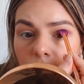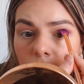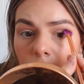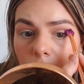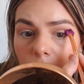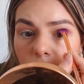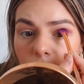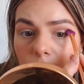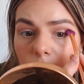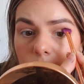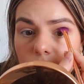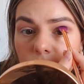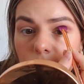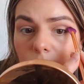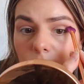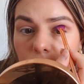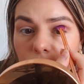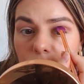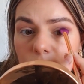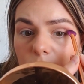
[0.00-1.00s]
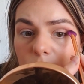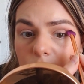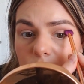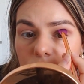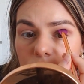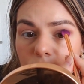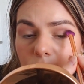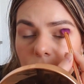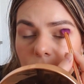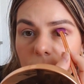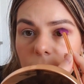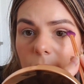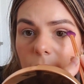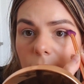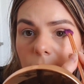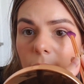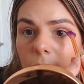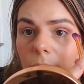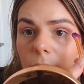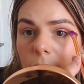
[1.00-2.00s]
We're almost working
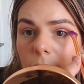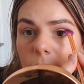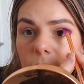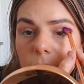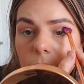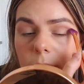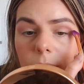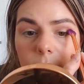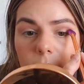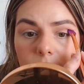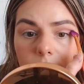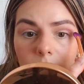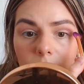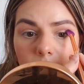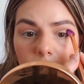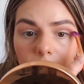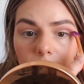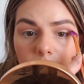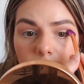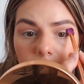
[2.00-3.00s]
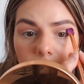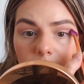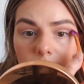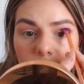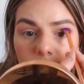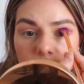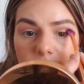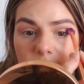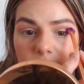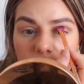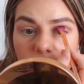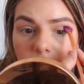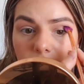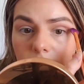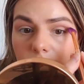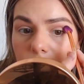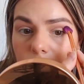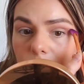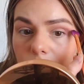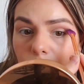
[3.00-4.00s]
in this like
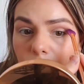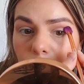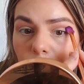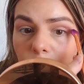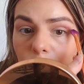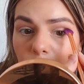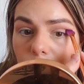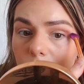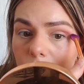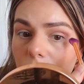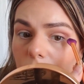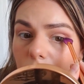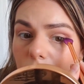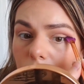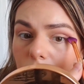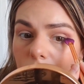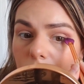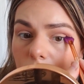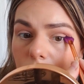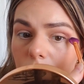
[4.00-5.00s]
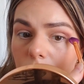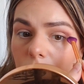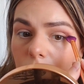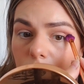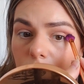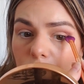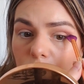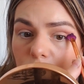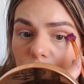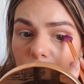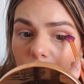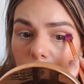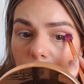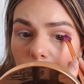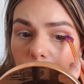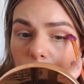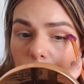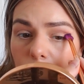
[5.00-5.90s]
V shape